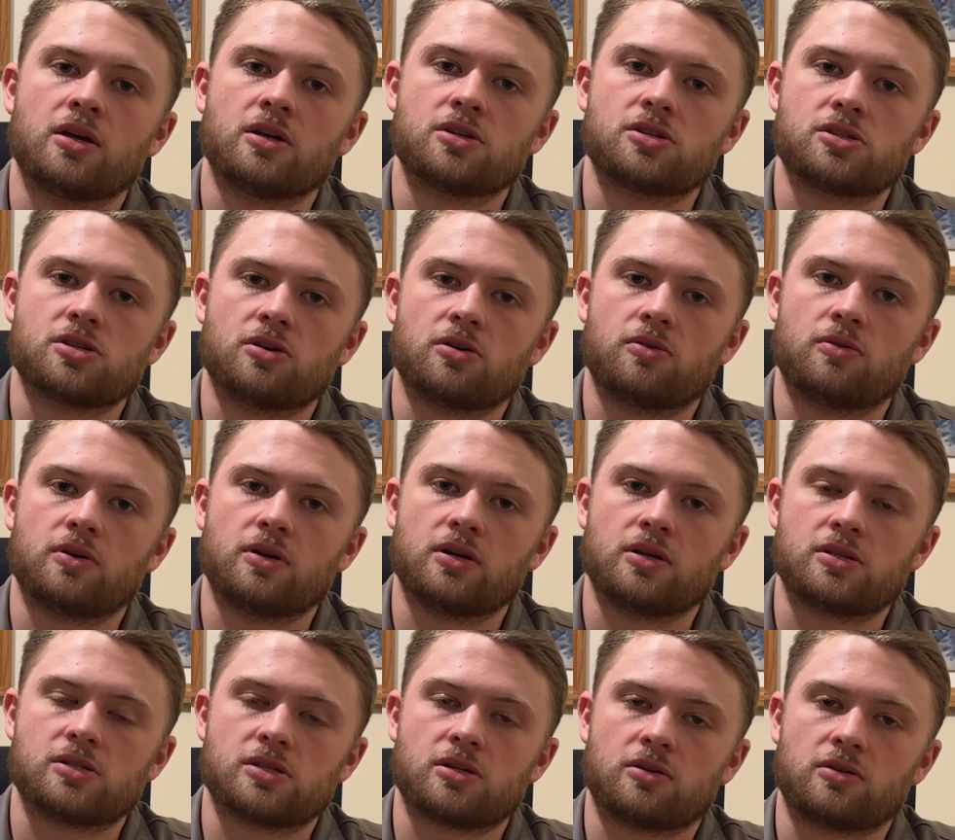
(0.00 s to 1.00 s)
So
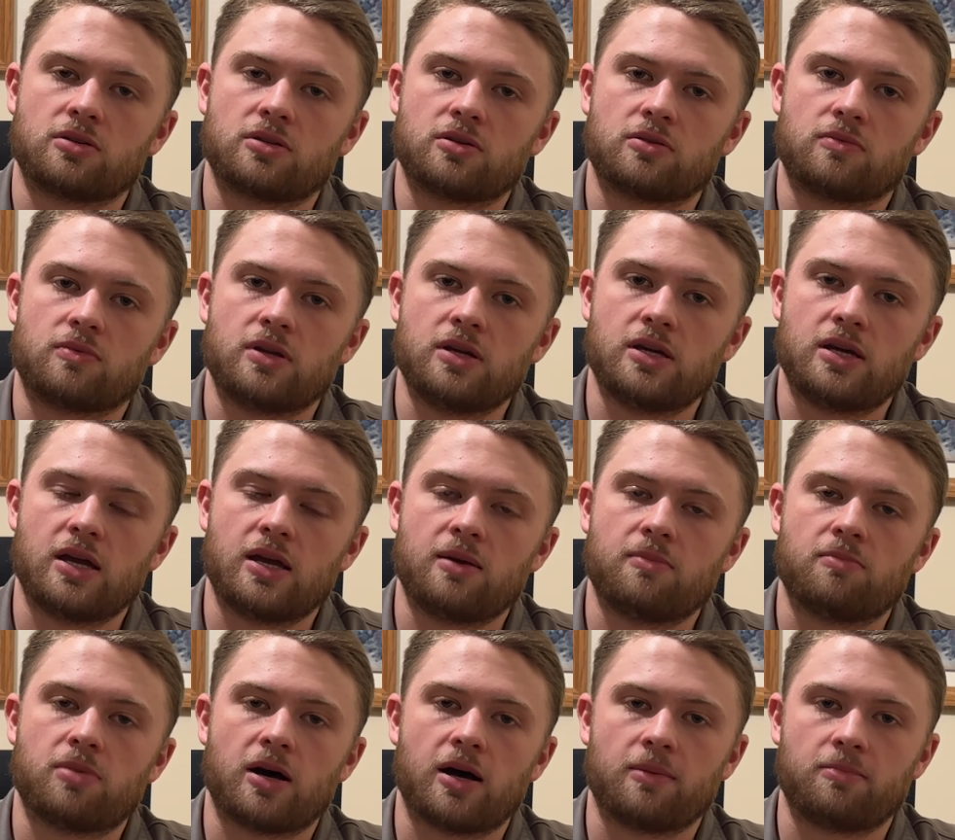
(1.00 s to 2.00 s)
it started to
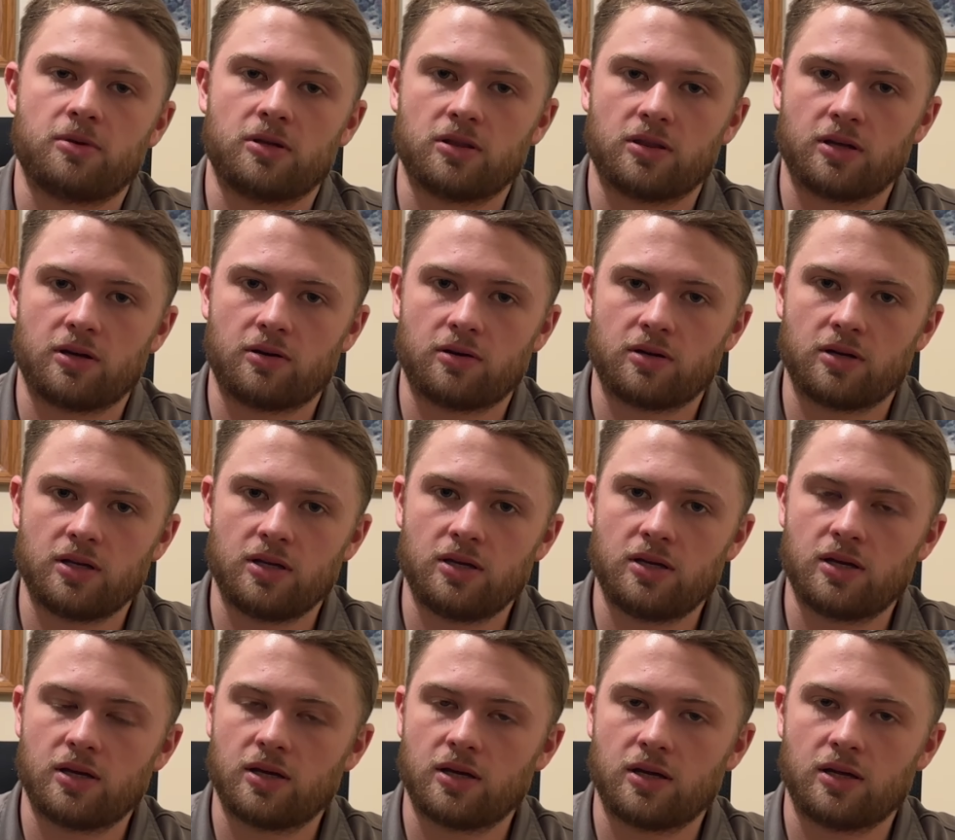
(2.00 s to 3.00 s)
regain popularity
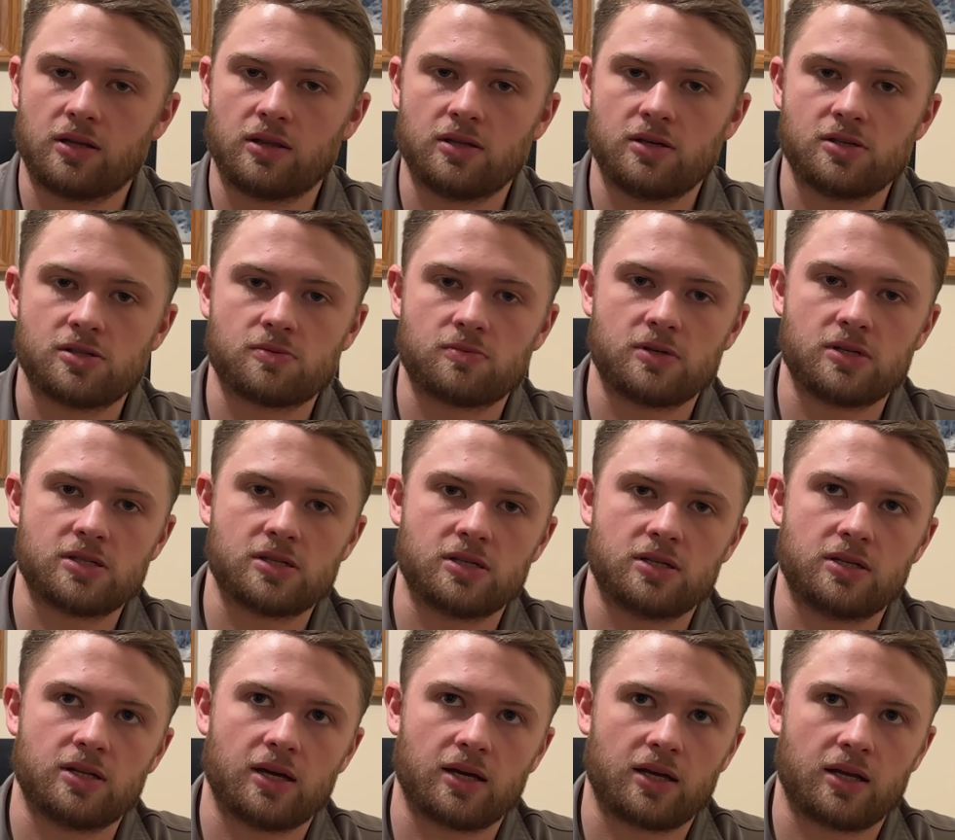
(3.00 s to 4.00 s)
in these recent
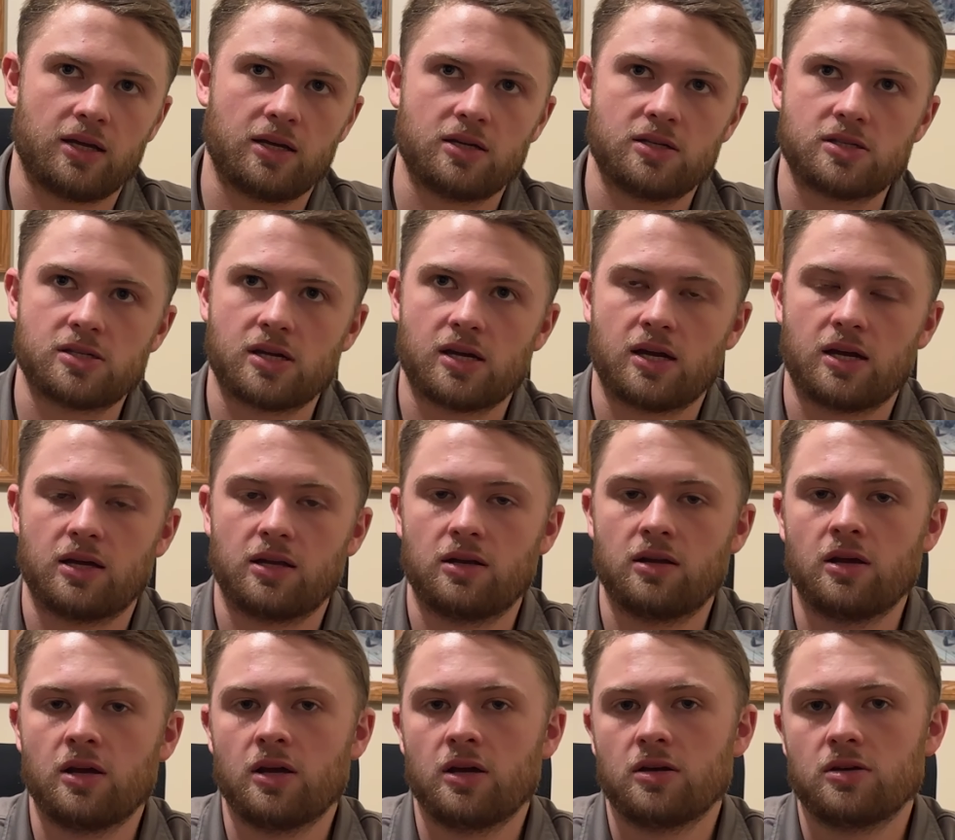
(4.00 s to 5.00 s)
decades, and
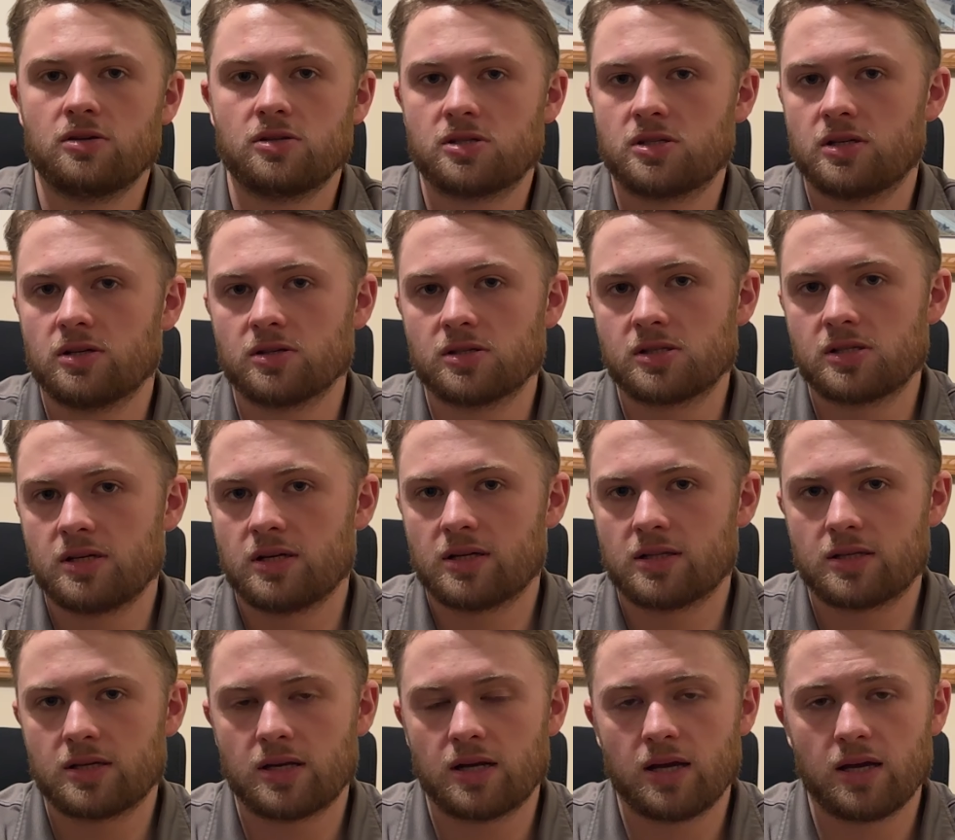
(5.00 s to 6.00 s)
you still see it
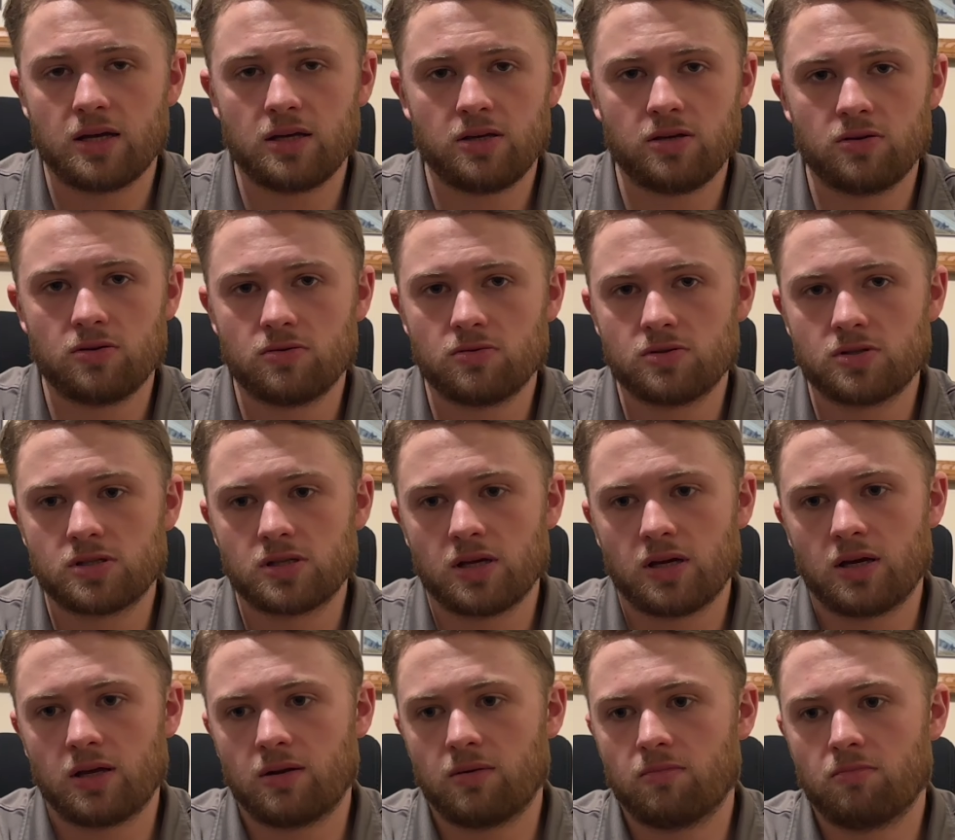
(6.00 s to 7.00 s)
today used
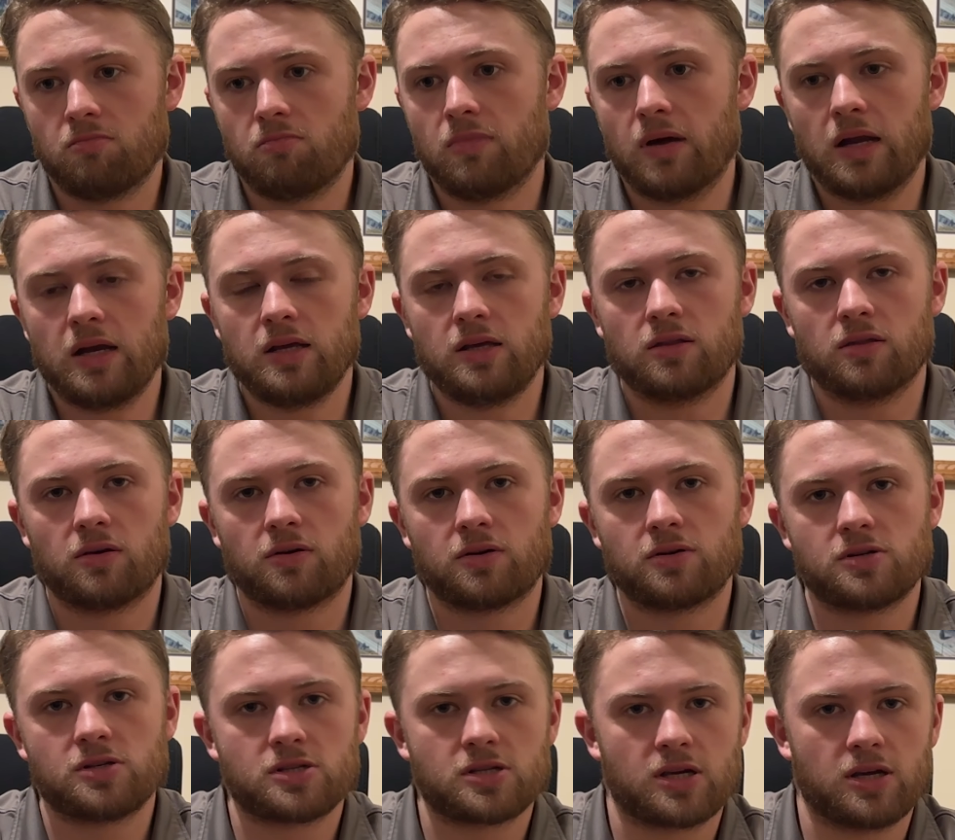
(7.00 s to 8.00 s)
in many
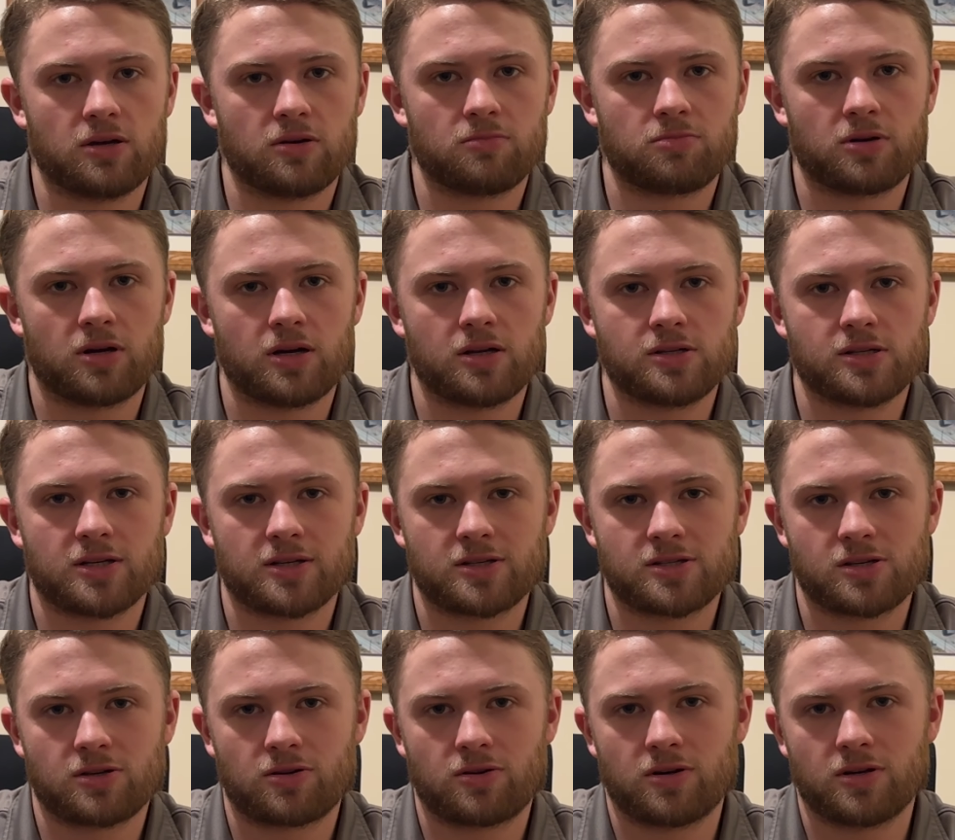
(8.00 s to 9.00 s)
large scale
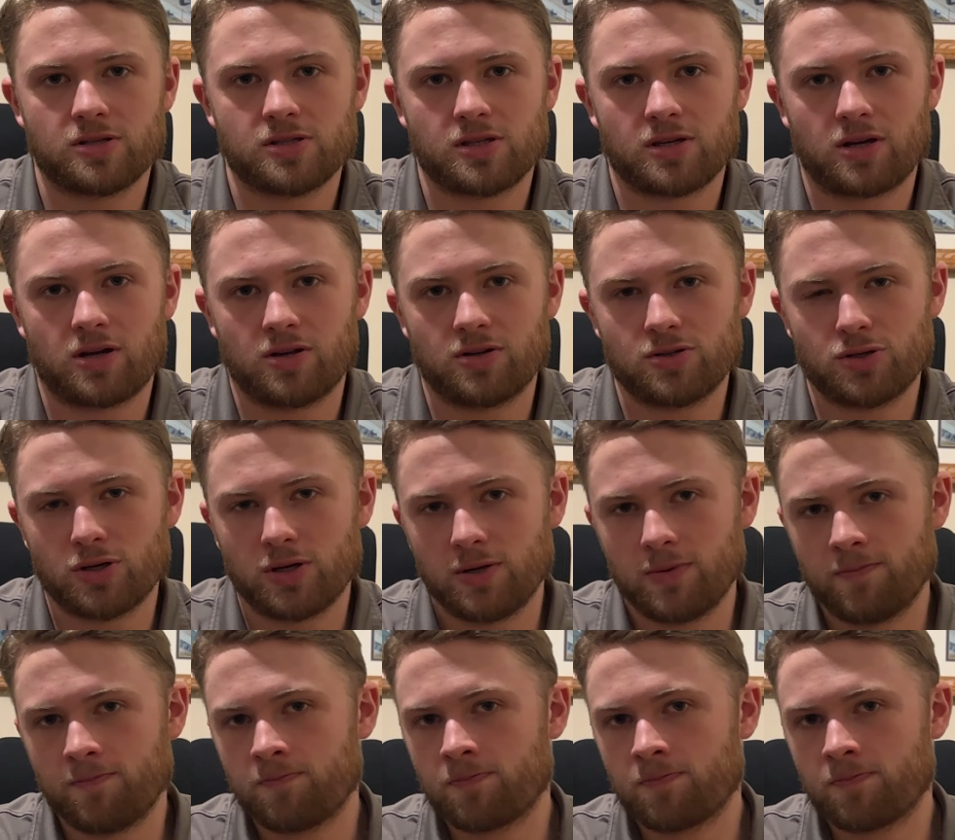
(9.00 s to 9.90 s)
projects across the country.